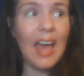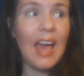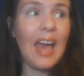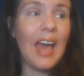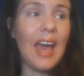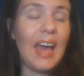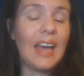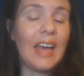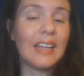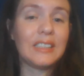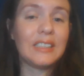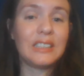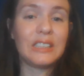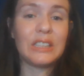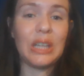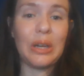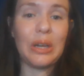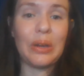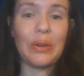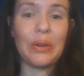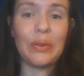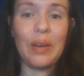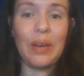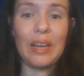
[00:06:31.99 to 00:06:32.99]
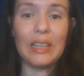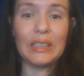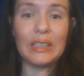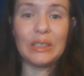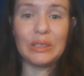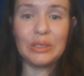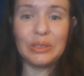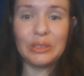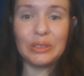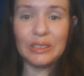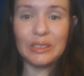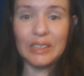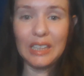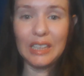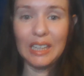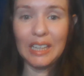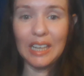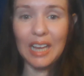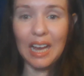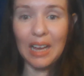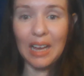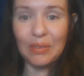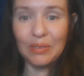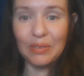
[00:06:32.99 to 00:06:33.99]
And so as you see,
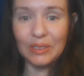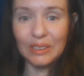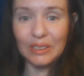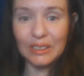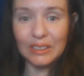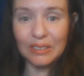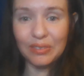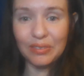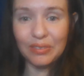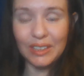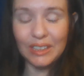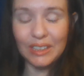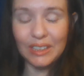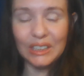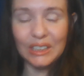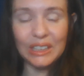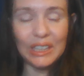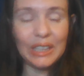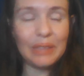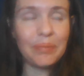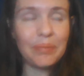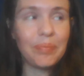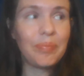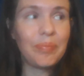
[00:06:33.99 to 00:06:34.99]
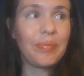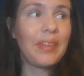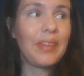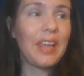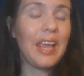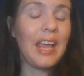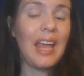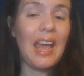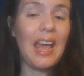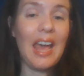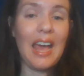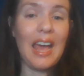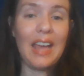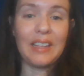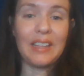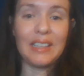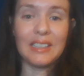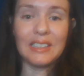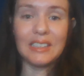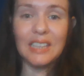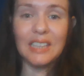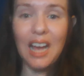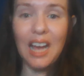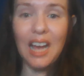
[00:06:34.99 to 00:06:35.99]
I was deficient. At the
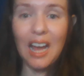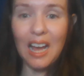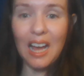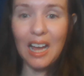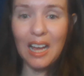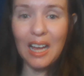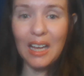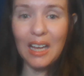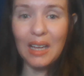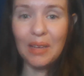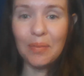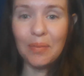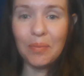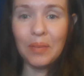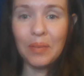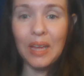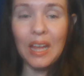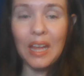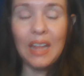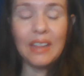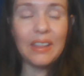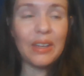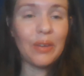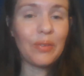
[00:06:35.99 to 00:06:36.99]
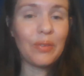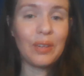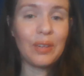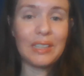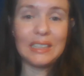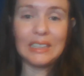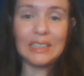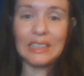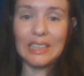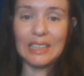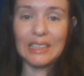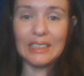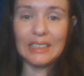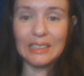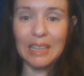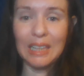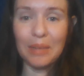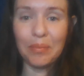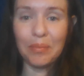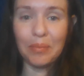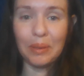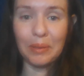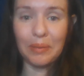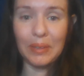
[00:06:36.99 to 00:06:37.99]
time, there wasn't a
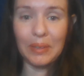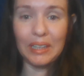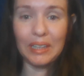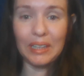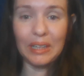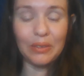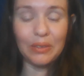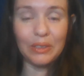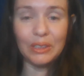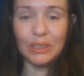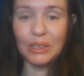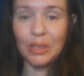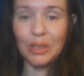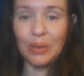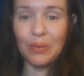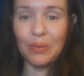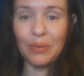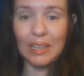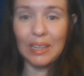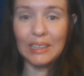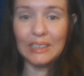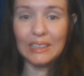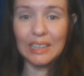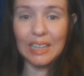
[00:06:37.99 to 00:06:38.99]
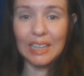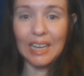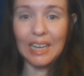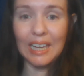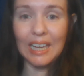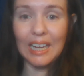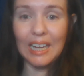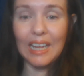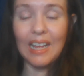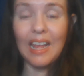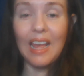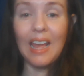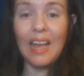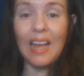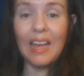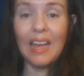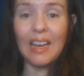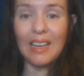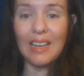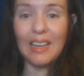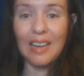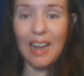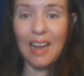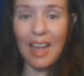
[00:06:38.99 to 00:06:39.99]
supplement. There was no way to get it.
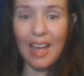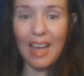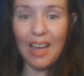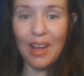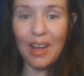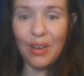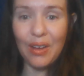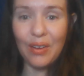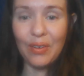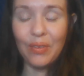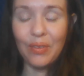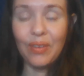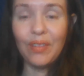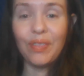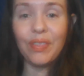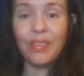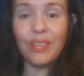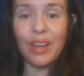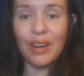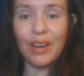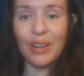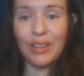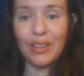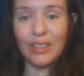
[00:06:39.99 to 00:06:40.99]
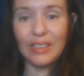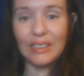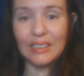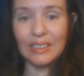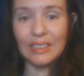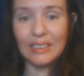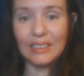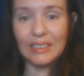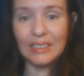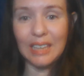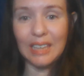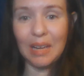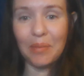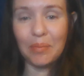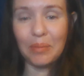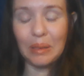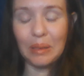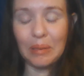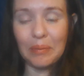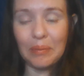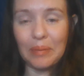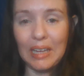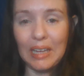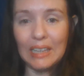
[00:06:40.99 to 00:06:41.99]
Now there is a
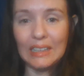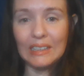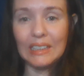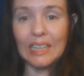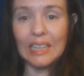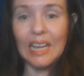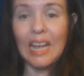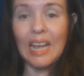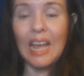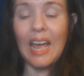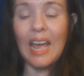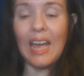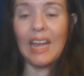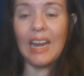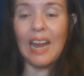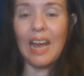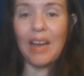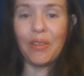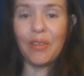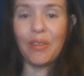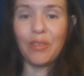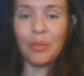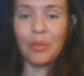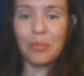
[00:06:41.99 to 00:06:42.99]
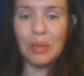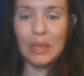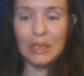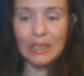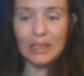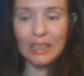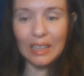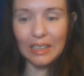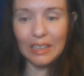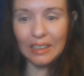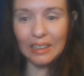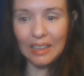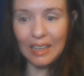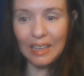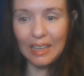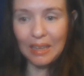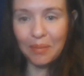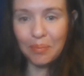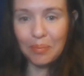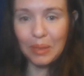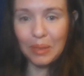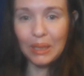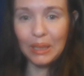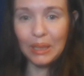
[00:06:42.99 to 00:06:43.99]
supplement, and I will put the link
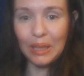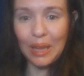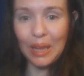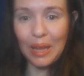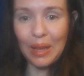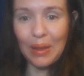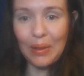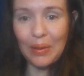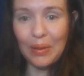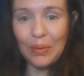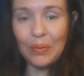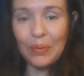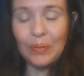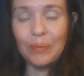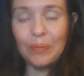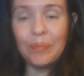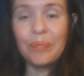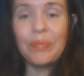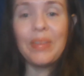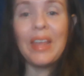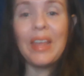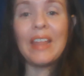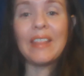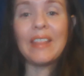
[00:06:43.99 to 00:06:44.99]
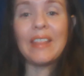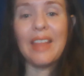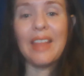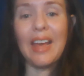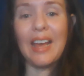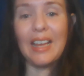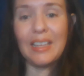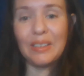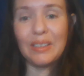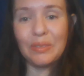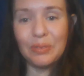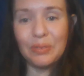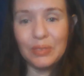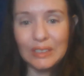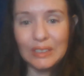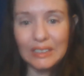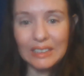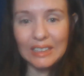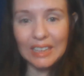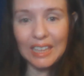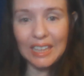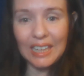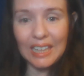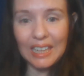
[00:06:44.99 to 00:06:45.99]
below. That,
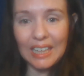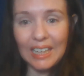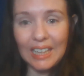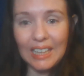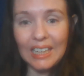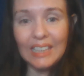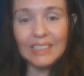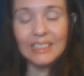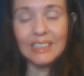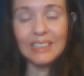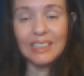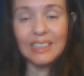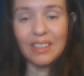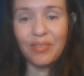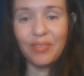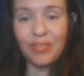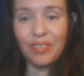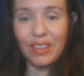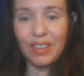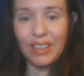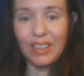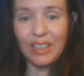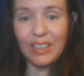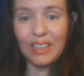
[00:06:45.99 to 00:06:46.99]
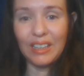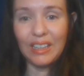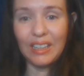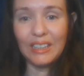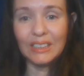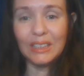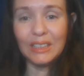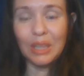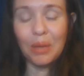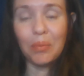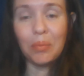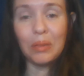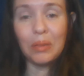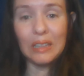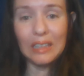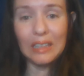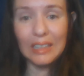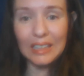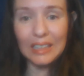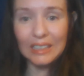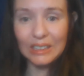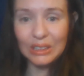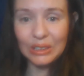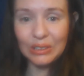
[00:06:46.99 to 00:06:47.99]
once again, is an affiliate link, so
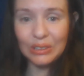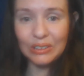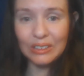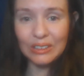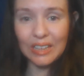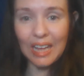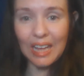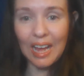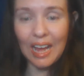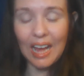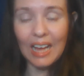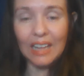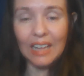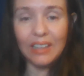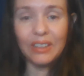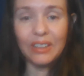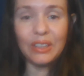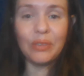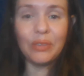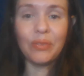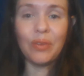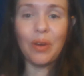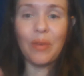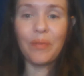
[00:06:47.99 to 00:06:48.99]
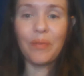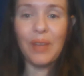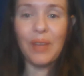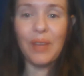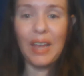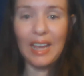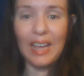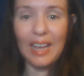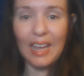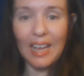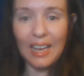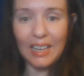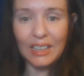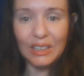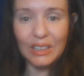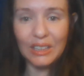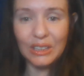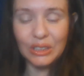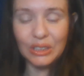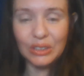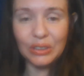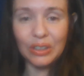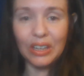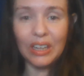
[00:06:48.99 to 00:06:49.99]
please use that. You won't pay
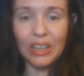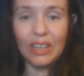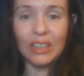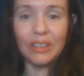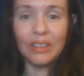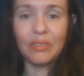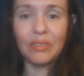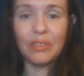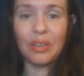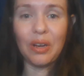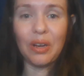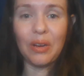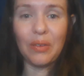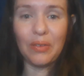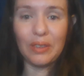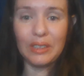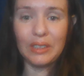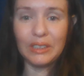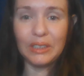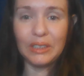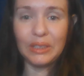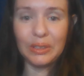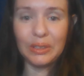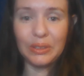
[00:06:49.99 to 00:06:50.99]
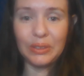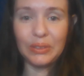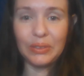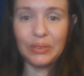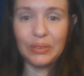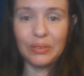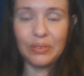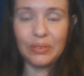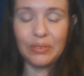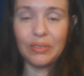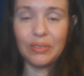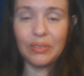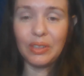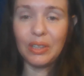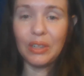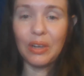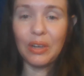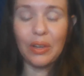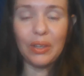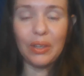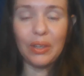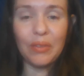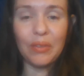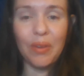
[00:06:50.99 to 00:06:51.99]
extra going to,
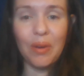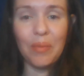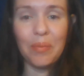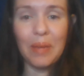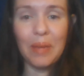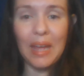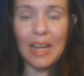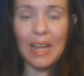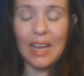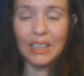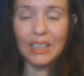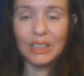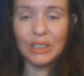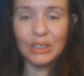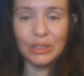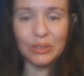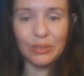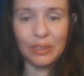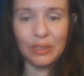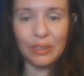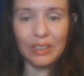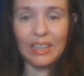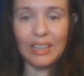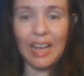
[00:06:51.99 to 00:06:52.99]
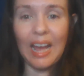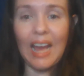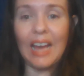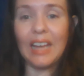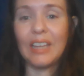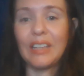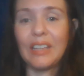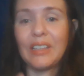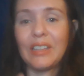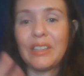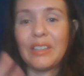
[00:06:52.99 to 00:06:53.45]
you won't pay extra with that.